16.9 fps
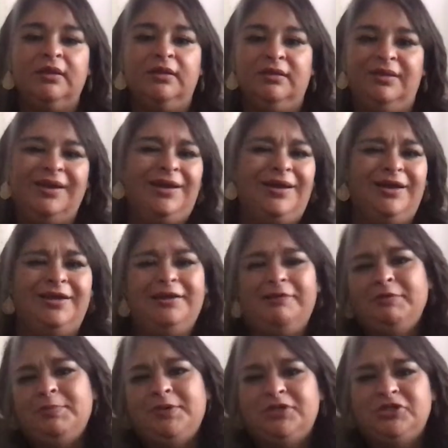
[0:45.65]
Yeah,
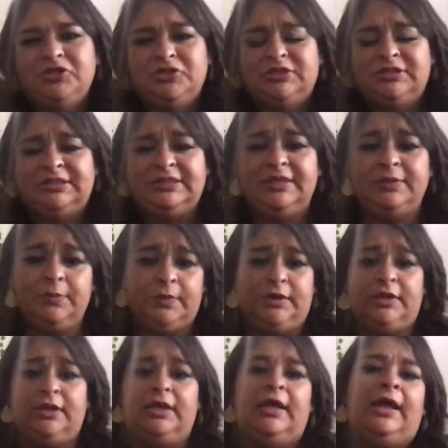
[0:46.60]
everybody should see
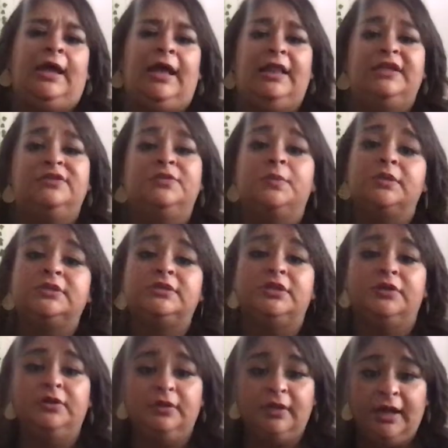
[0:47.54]
one at least once in
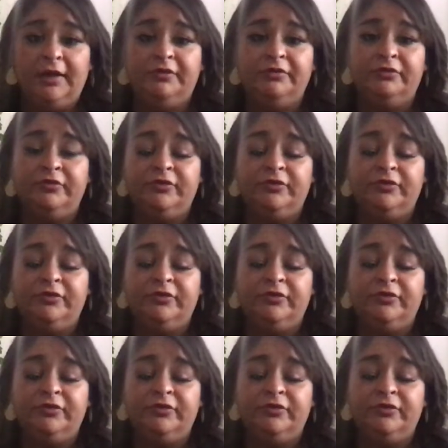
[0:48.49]
their life.